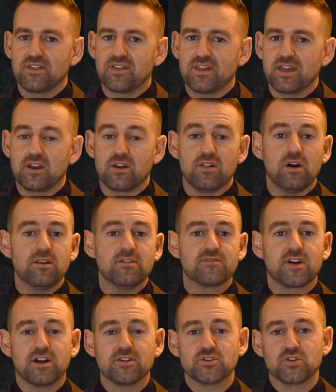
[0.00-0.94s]
In a lot of
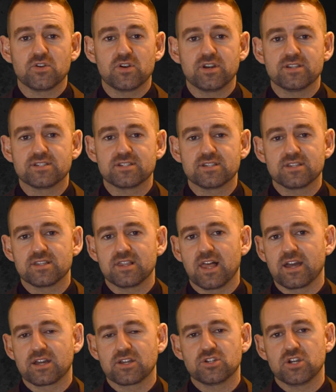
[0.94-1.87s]
countries
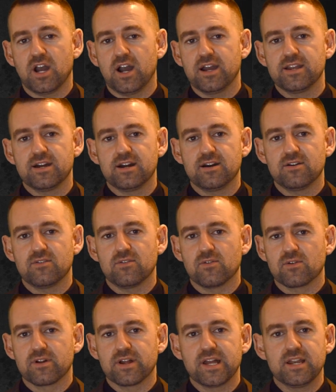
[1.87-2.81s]
like China
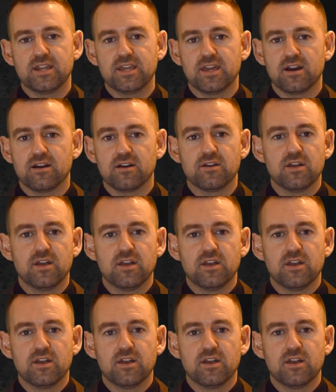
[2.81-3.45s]
or India,